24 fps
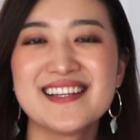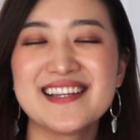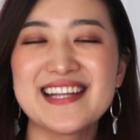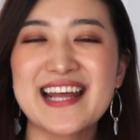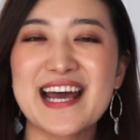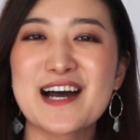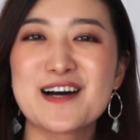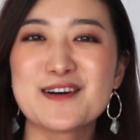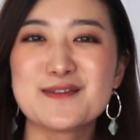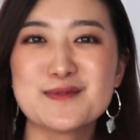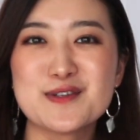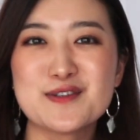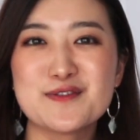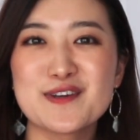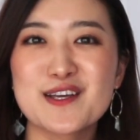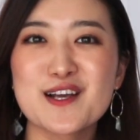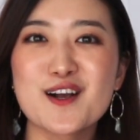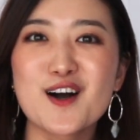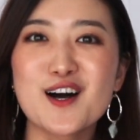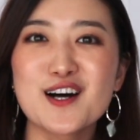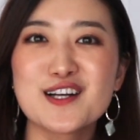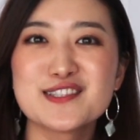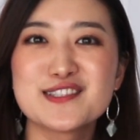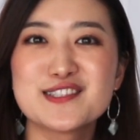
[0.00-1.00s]
Now
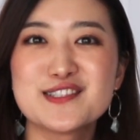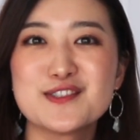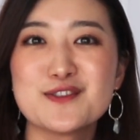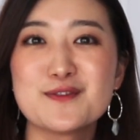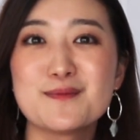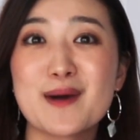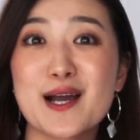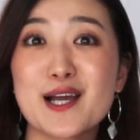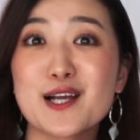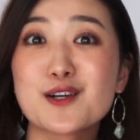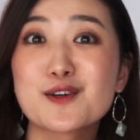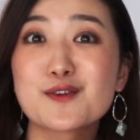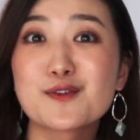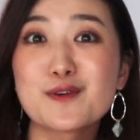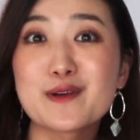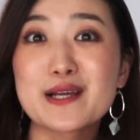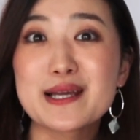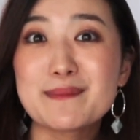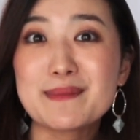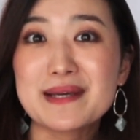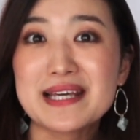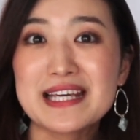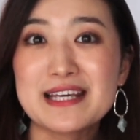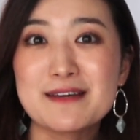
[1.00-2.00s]
moving on to my
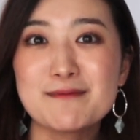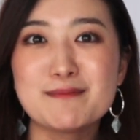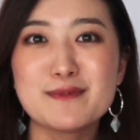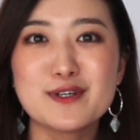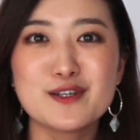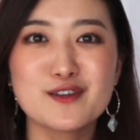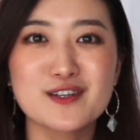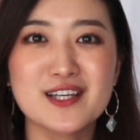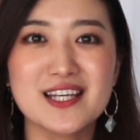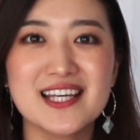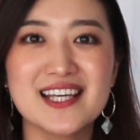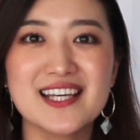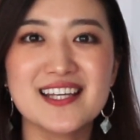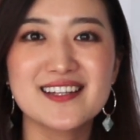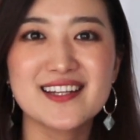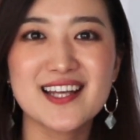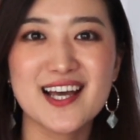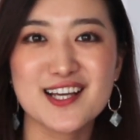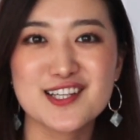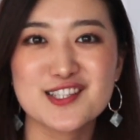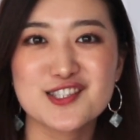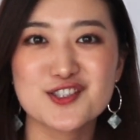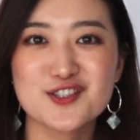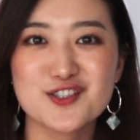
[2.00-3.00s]
creamy, milky
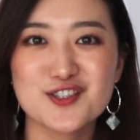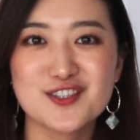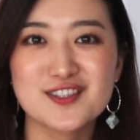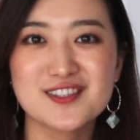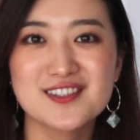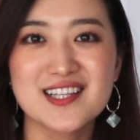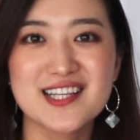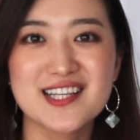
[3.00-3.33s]
texture